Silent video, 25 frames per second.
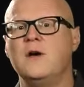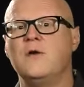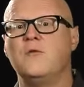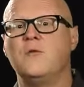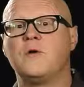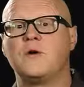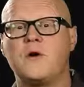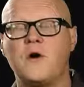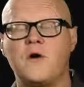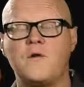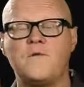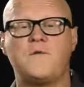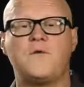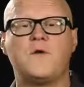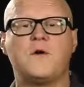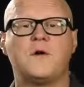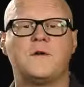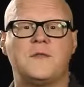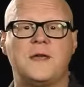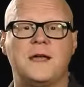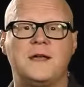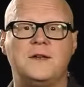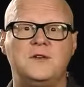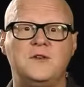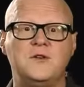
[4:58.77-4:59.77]
will go
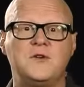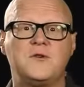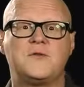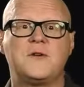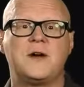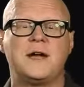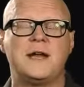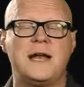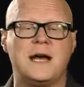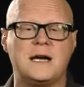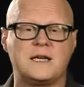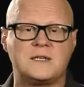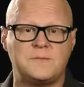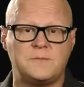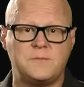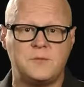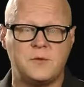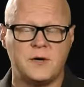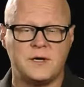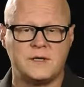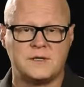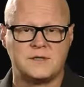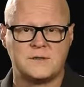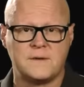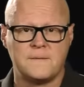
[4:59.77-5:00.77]
forth and do great
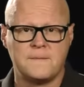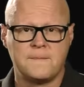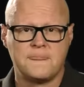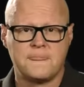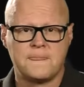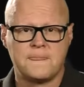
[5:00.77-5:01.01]
exploits.